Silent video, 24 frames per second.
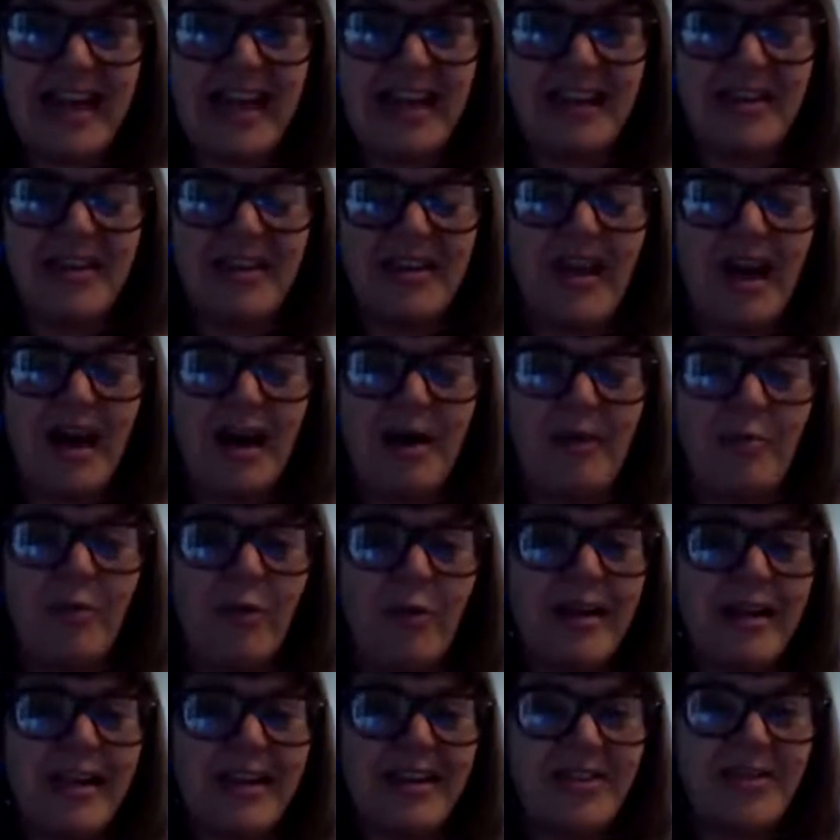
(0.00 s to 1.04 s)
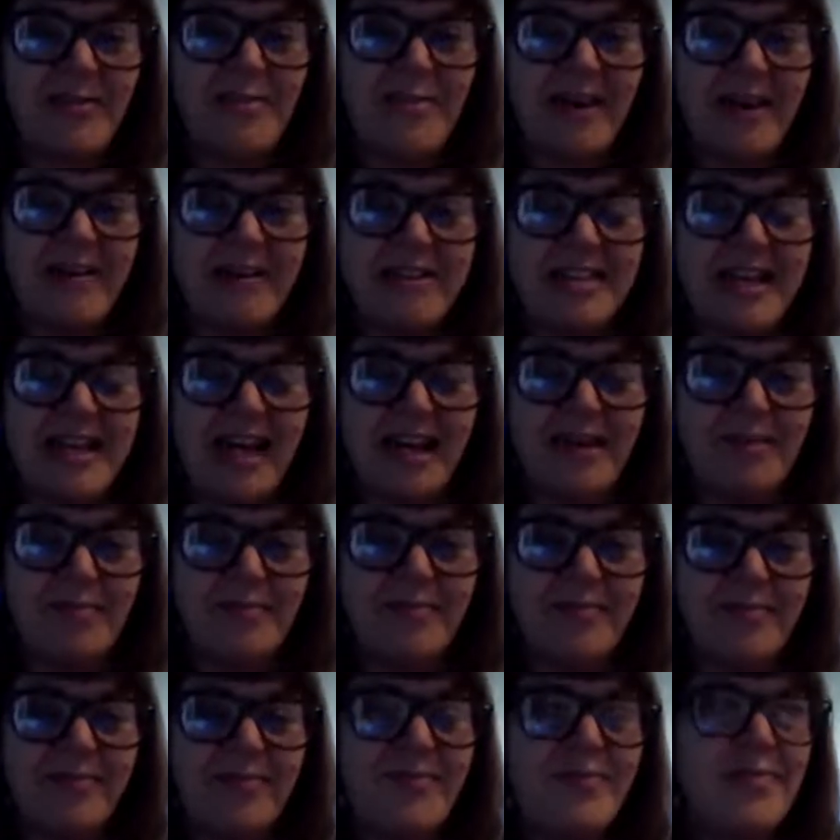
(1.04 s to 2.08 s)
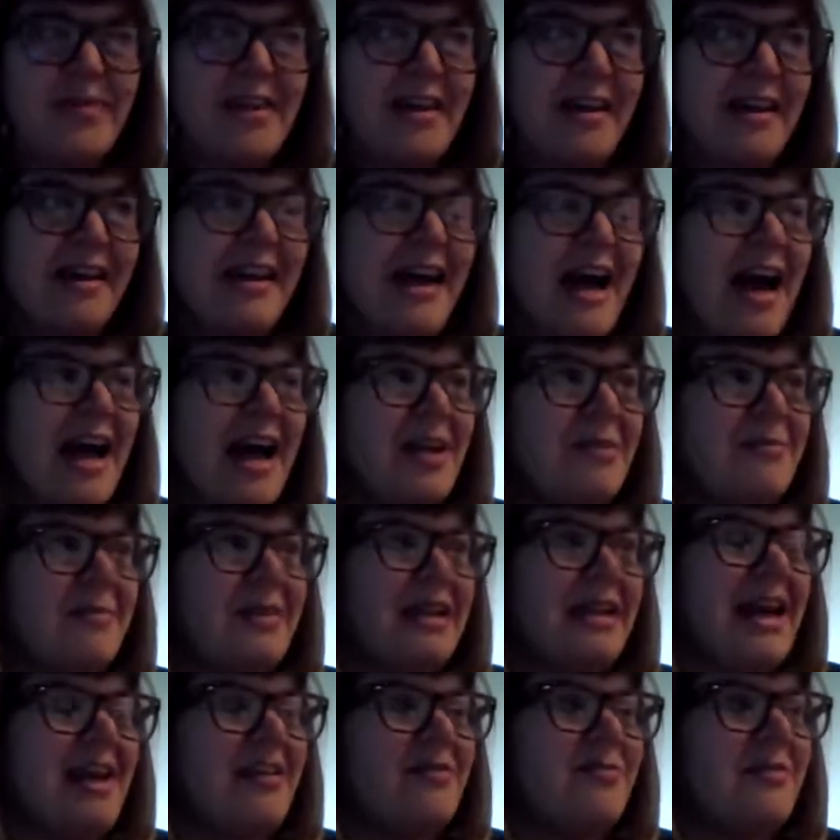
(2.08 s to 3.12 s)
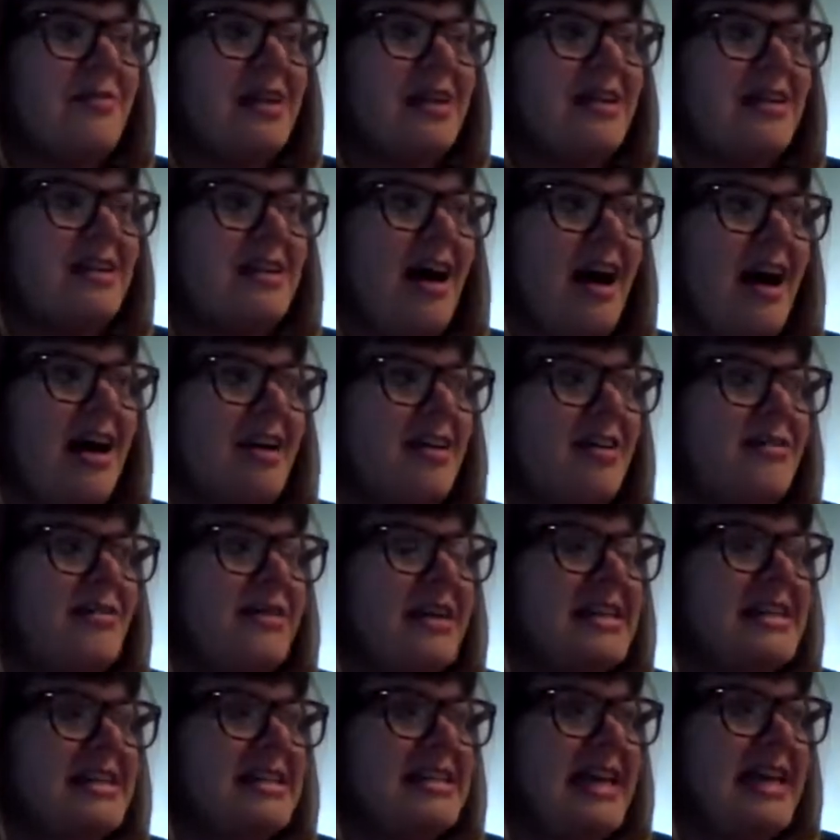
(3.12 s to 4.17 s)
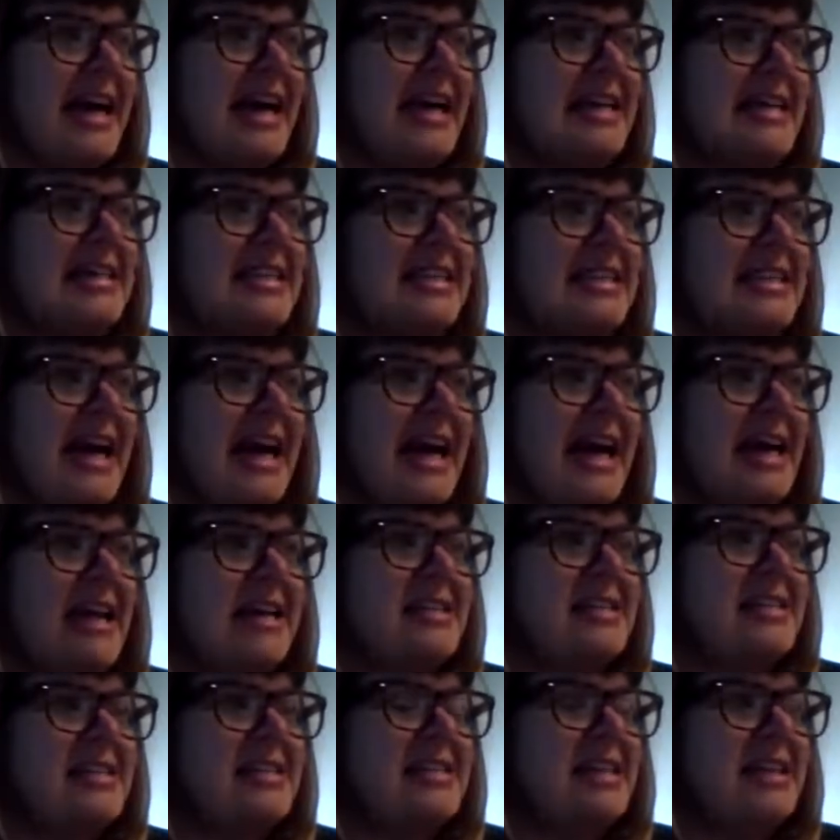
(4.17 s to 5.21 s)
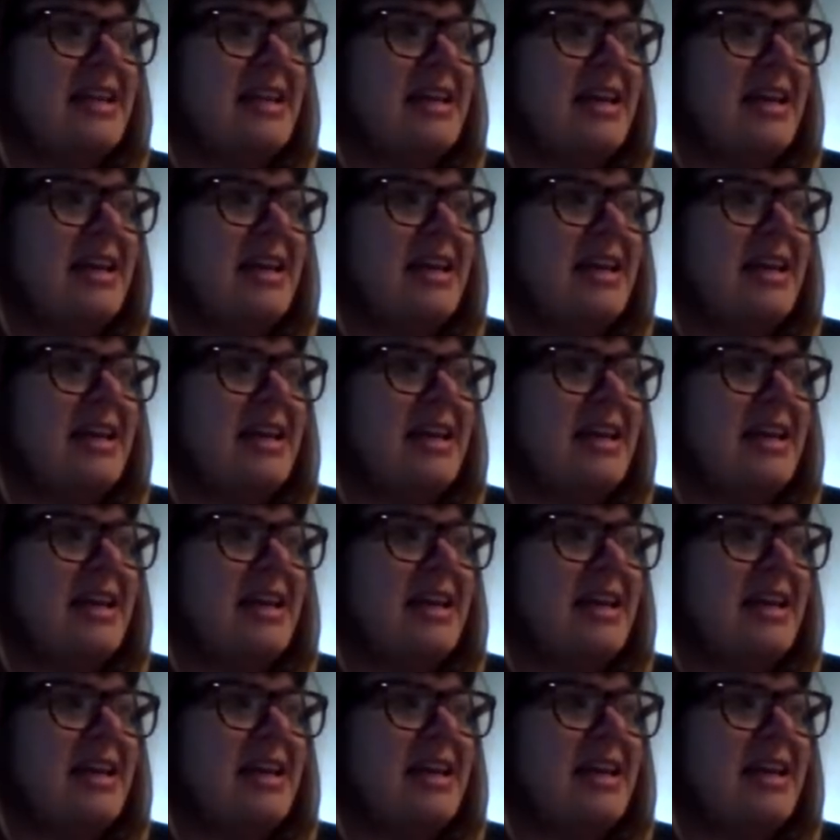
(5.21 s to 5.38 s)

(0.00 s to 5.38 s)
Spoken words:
and working at the Maritime Academy gave me a lot of insights and